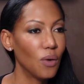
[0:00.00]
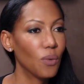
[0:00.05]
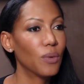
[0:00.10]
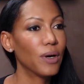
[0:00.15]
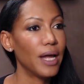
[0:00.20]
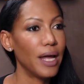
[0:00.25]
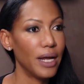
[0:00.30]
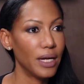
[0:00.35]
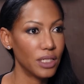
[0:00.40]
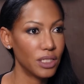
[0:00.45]

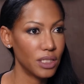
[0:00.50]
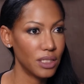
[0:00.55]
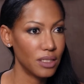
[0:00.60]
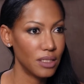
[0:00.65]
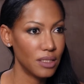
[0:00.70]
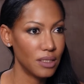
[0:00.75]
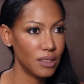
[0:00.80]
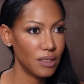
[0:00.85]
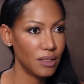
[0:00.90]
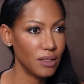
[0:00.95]
we're
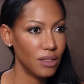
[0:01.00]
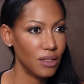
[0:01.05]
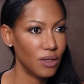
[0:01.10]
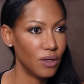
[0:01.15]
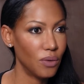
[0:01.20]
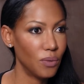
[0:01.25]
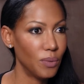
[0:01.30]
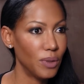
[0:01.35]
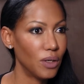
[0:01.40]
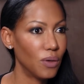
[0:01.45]
anxious.
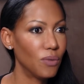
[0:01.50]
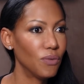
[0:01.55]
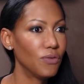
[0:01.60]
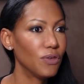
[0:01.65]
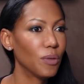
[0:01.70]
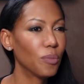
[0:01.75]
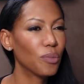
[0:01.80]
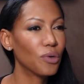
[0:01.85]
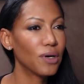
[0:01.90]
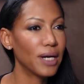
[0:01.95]
We don't
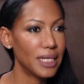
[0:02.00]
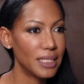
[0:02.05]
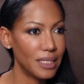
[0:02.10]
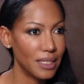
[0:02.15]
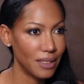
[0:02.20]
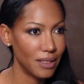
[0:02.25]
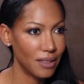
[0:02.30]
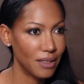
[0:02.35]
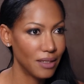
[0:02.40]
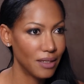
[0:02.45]
feel
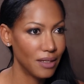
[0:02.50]
present.